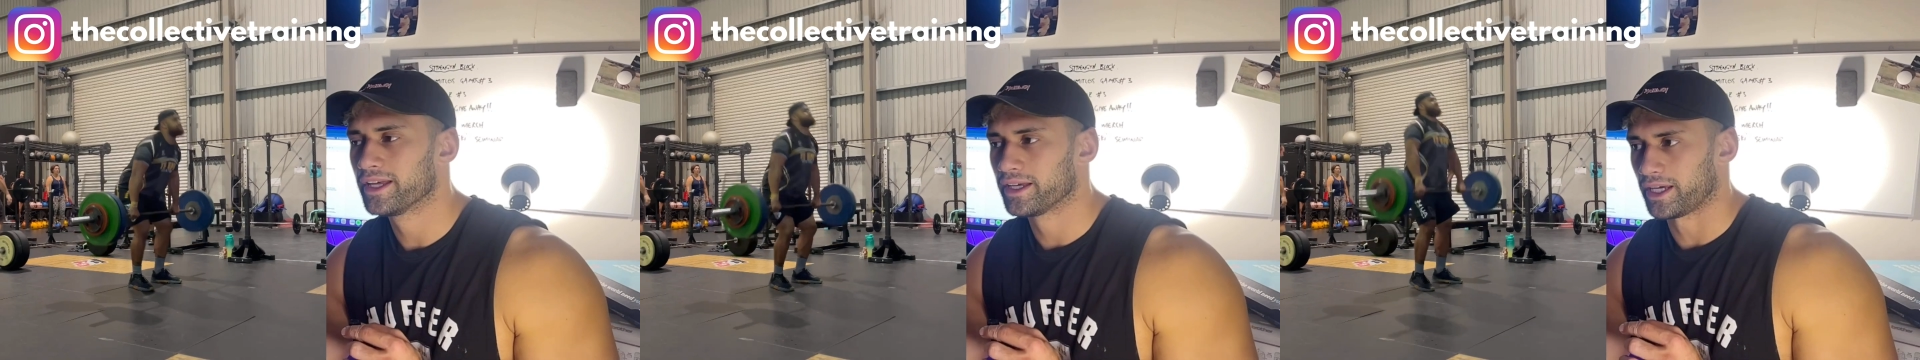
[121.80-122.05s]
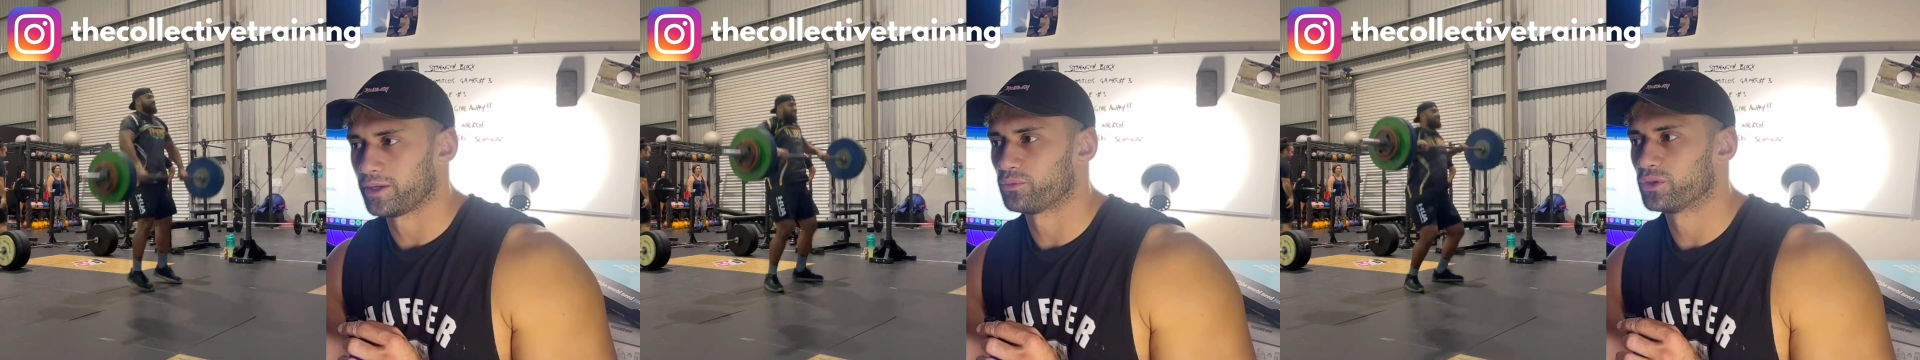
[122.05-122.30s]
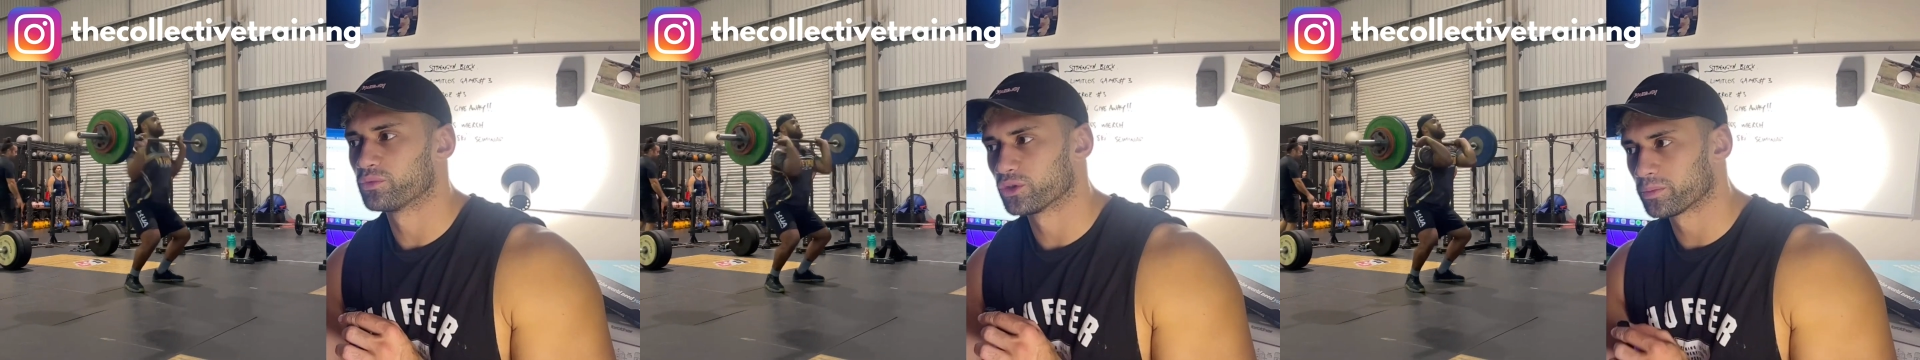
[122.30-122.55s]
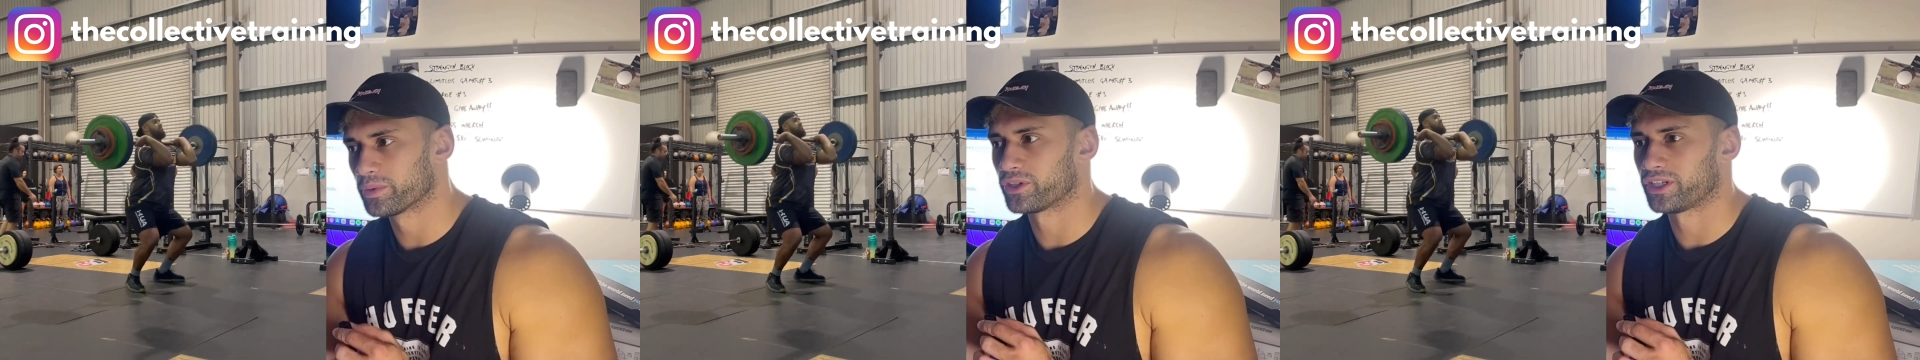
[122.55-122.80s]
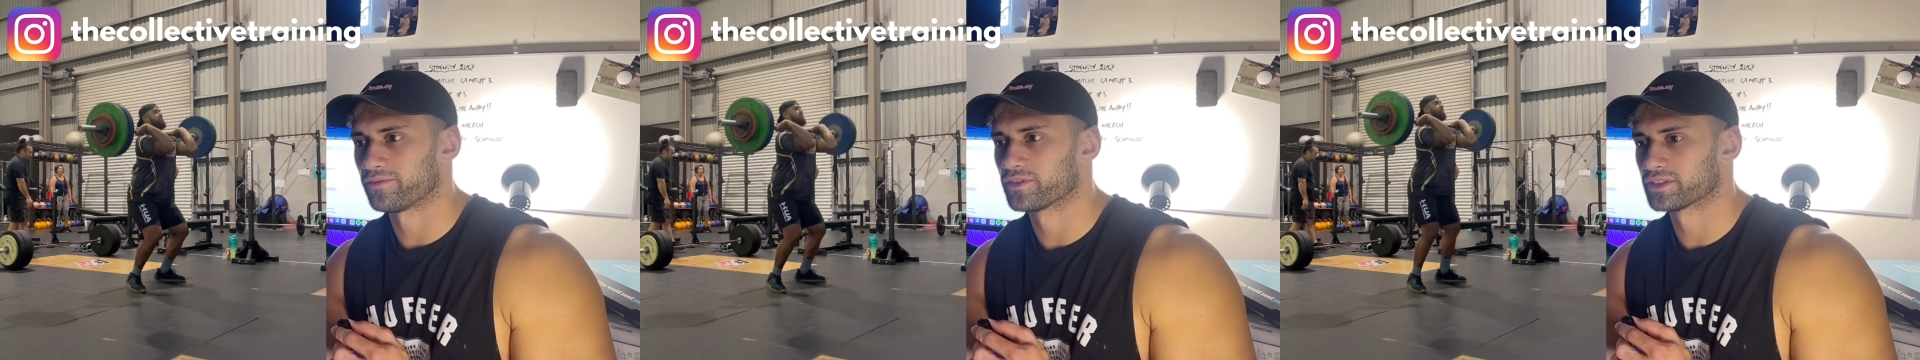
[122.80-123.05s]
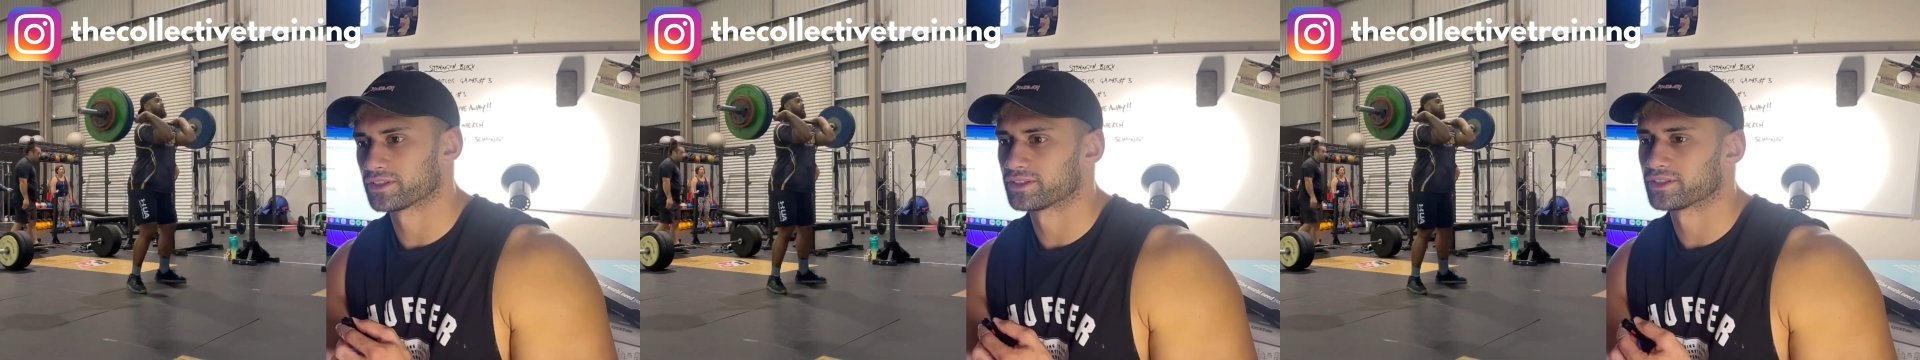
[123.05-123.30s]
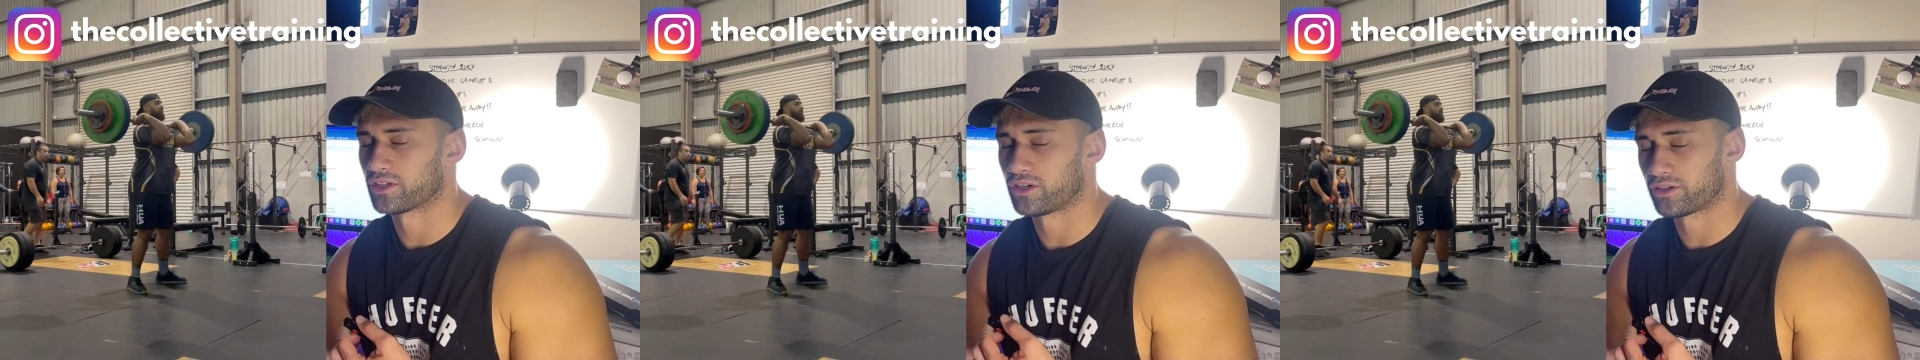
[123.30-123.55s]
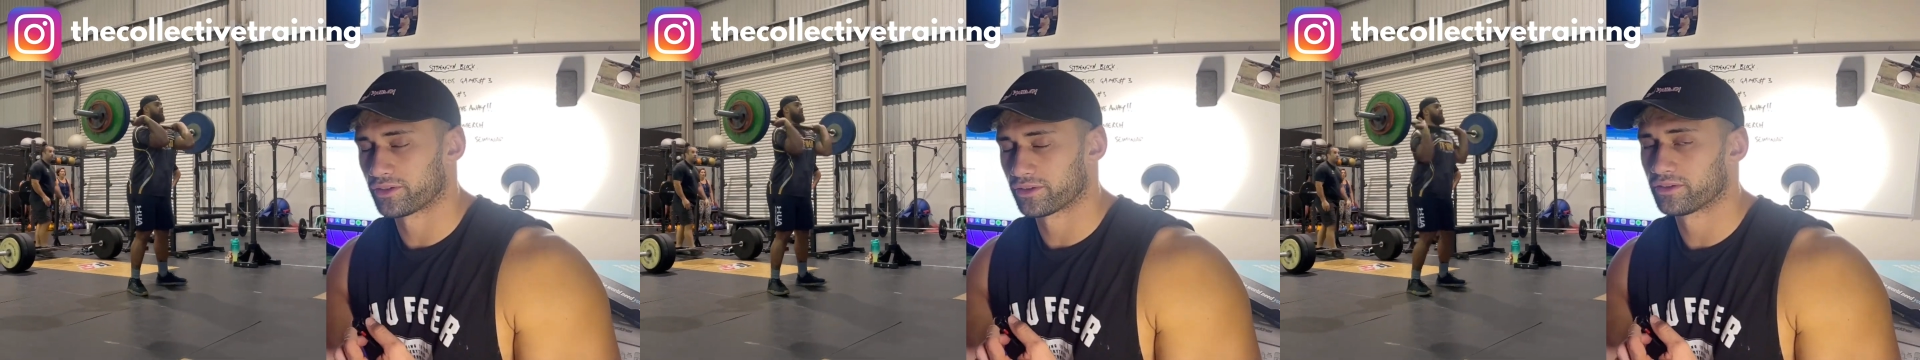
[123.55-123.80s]
And we will put emphasis
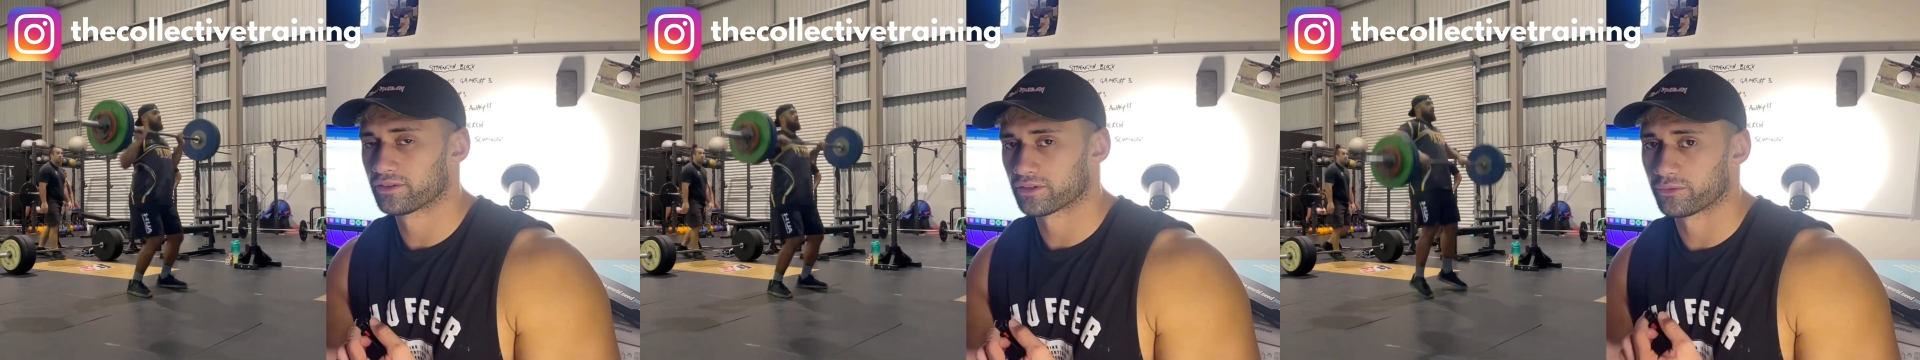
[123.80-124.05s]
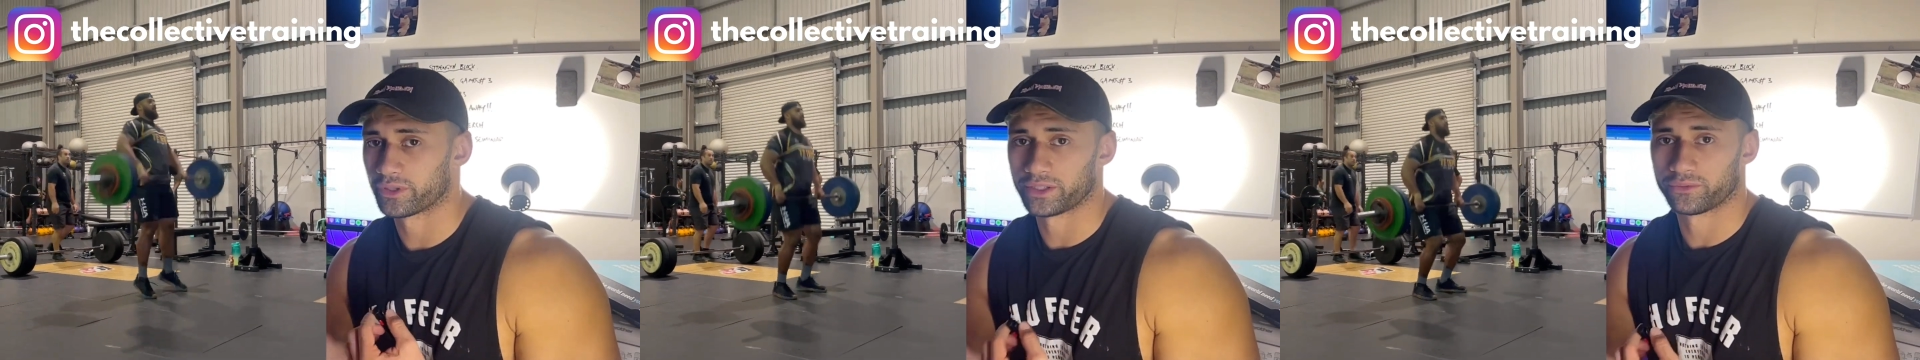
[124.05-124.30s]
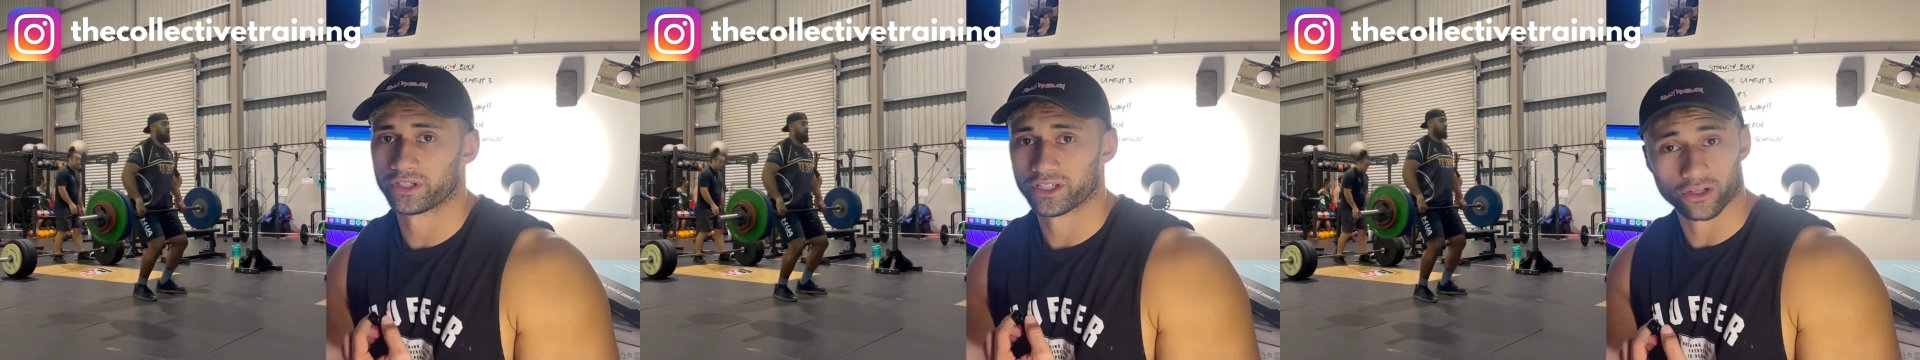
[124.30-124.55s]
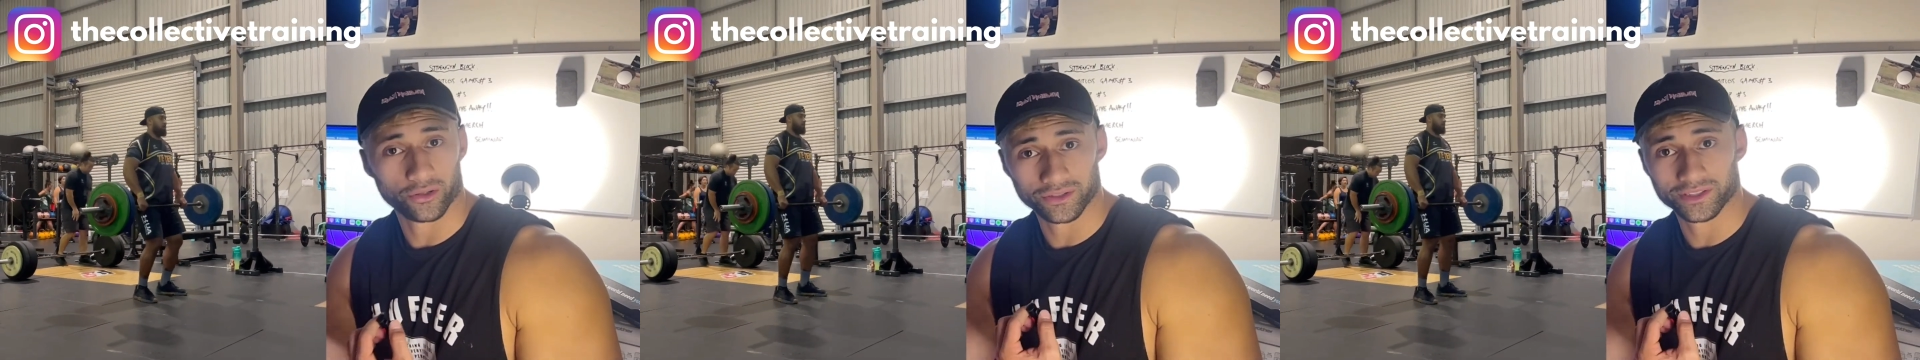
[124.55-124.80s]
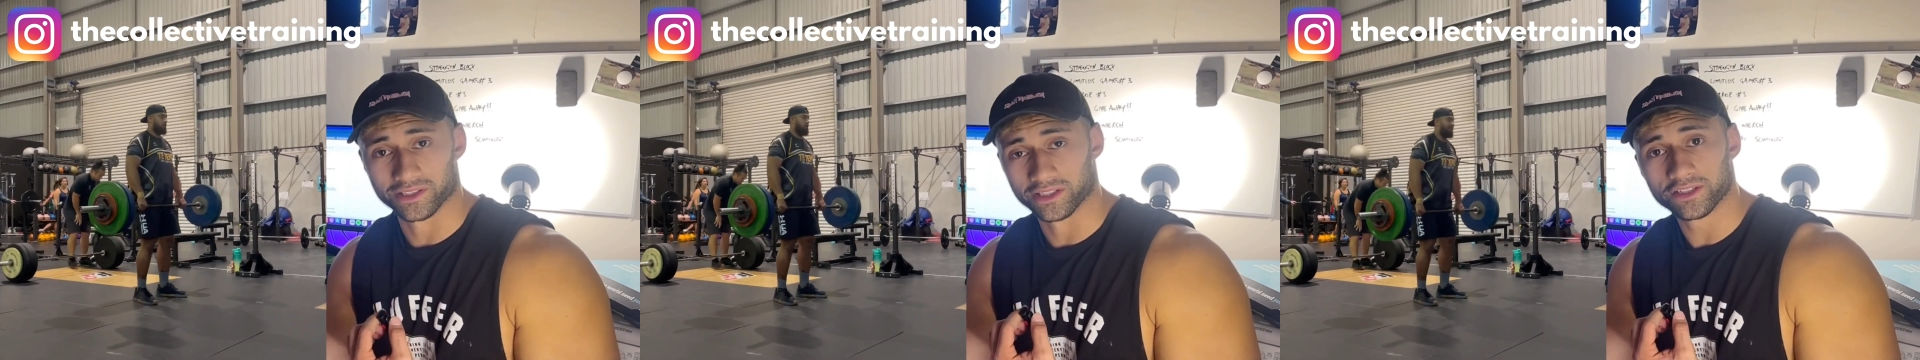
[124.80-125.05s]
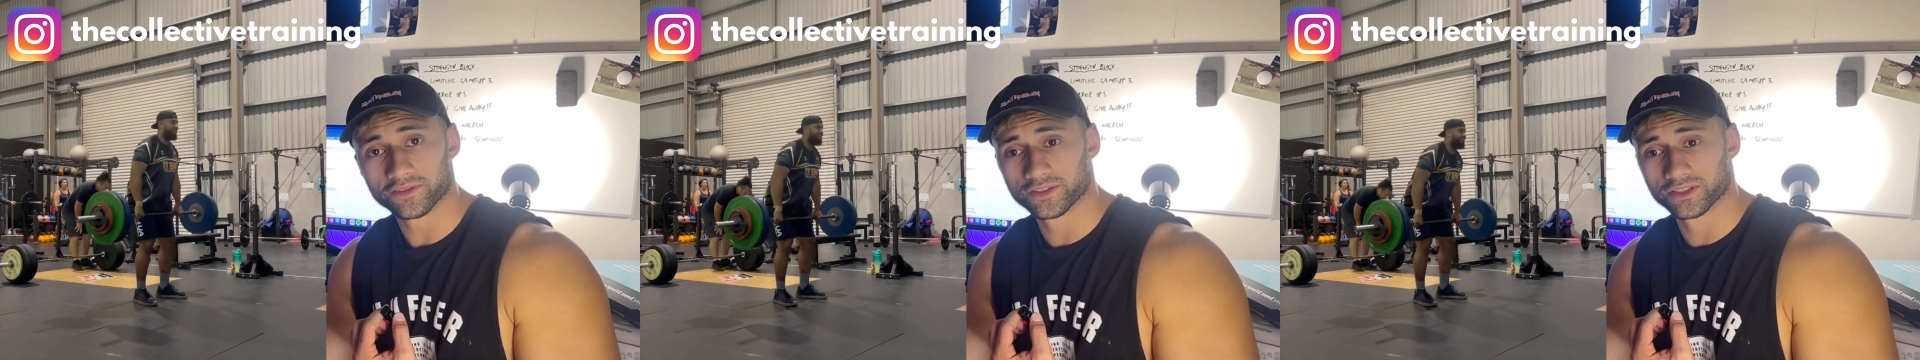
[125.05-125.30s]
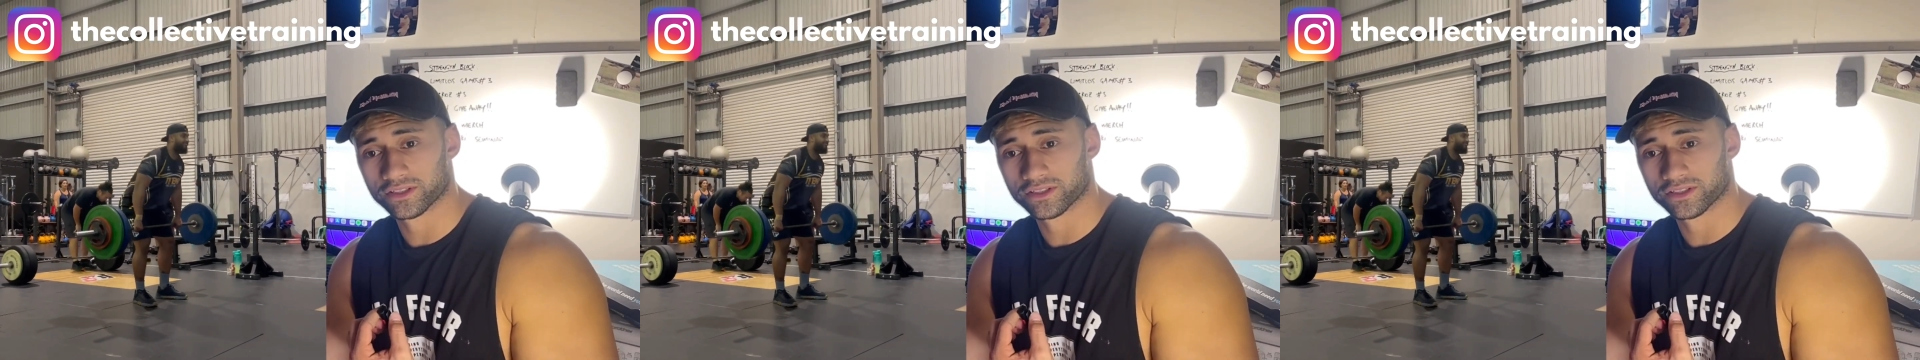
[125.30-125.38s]
on the weight we're going to lift,